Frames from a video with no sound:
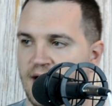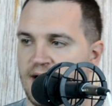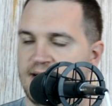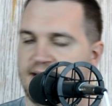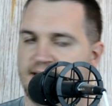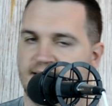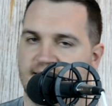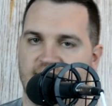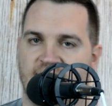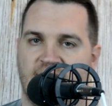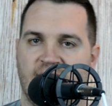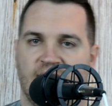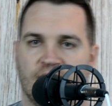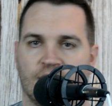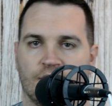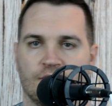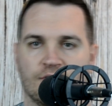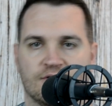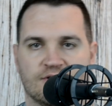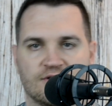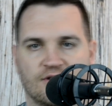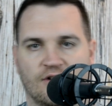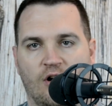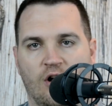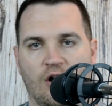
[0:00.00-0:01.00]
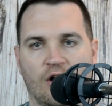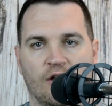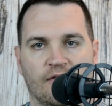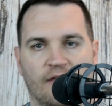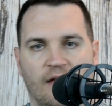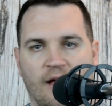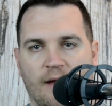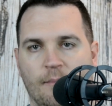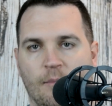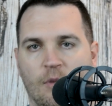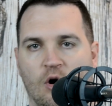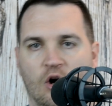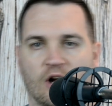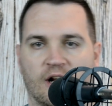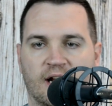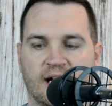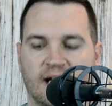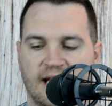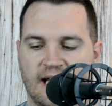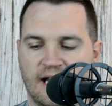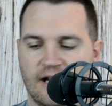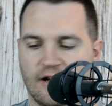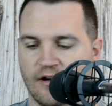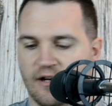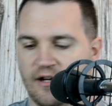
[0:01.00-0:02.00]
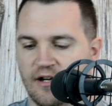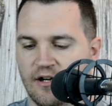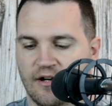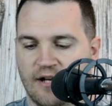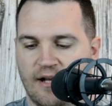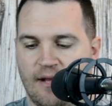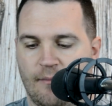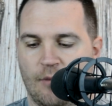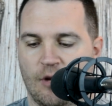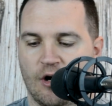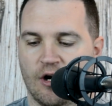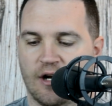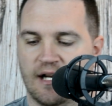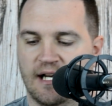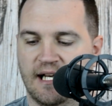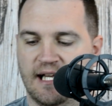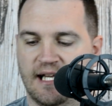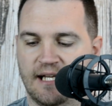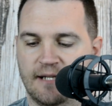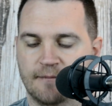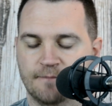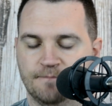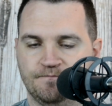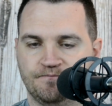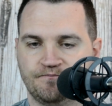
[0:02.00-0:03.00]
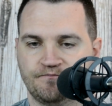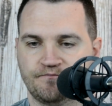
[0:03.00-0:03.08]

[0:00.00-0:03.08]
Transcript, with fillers: sales or online marketing or internet marketing,